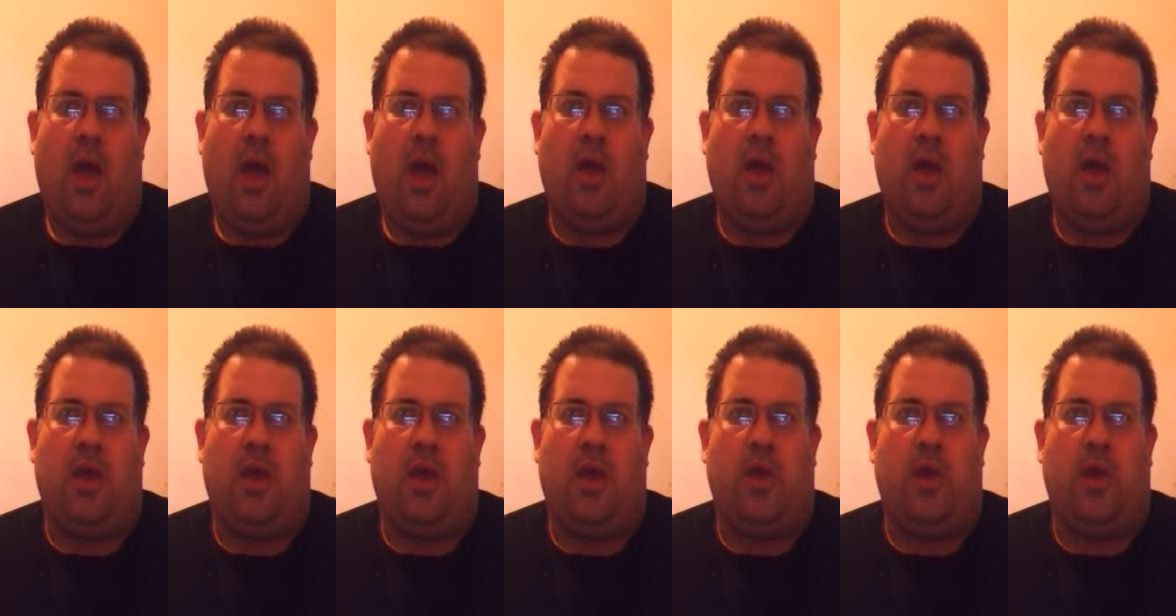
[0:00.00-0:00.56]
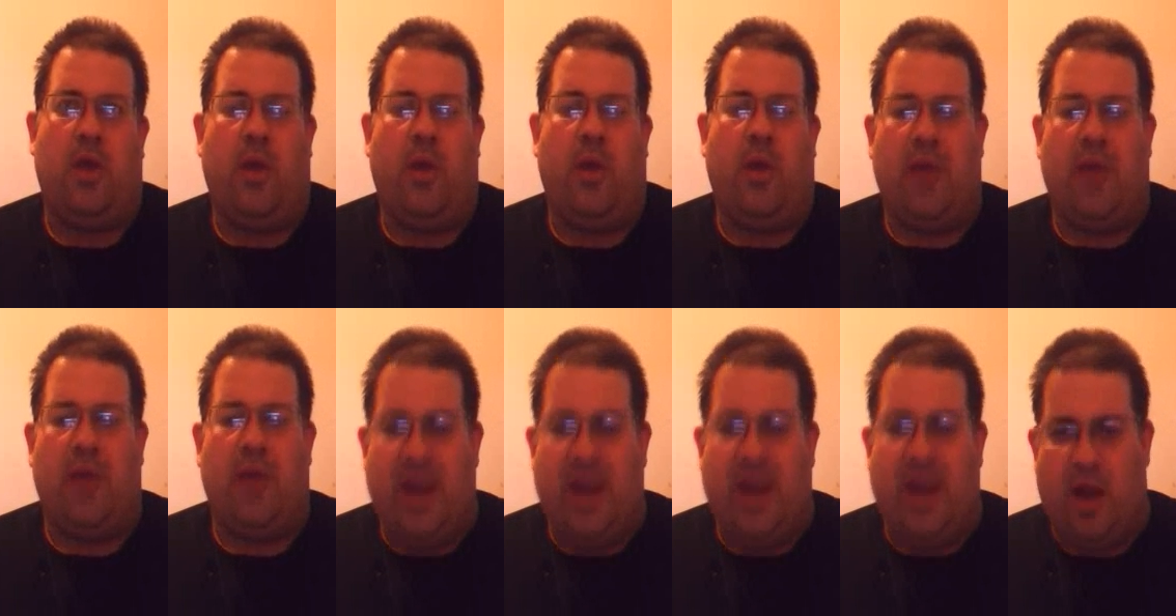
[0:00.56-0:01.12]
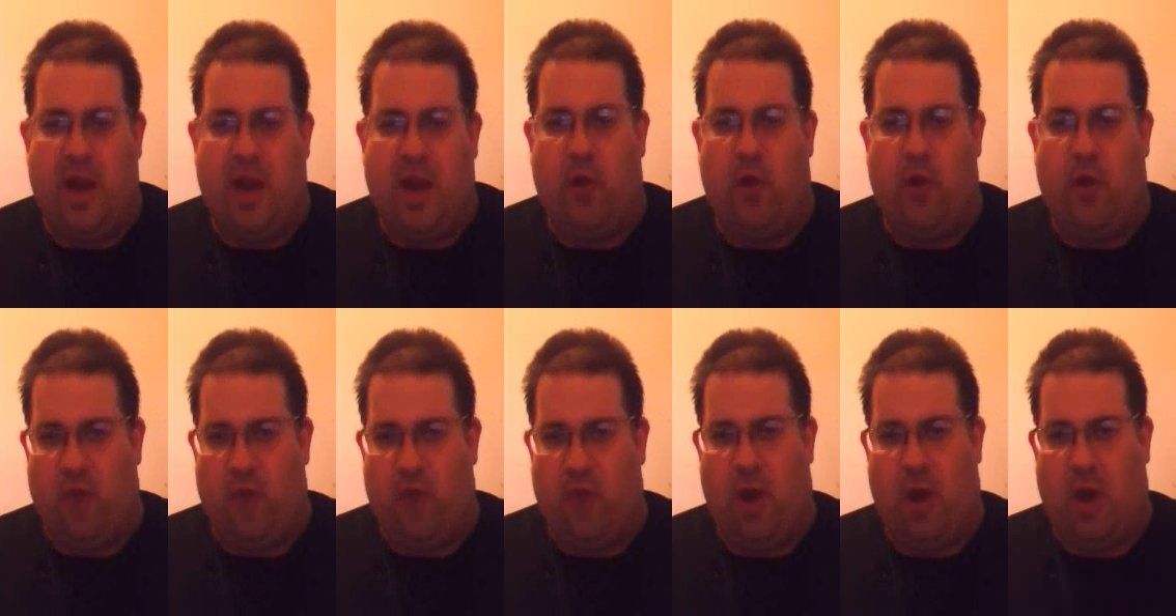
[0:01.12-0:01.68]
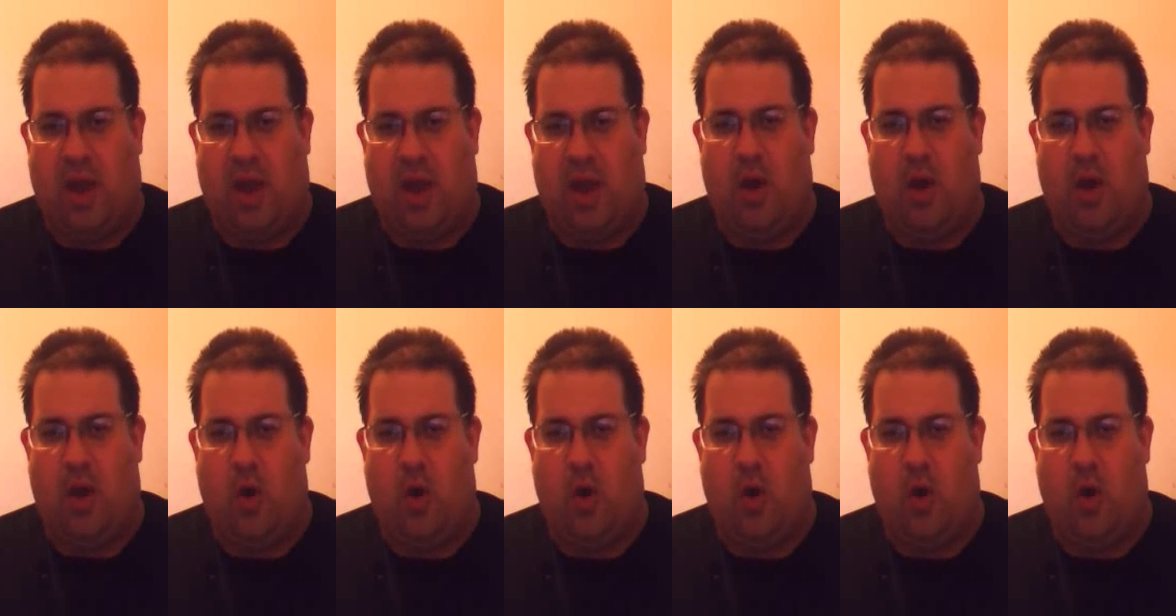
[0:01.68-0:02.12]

You don't need an overarching hook,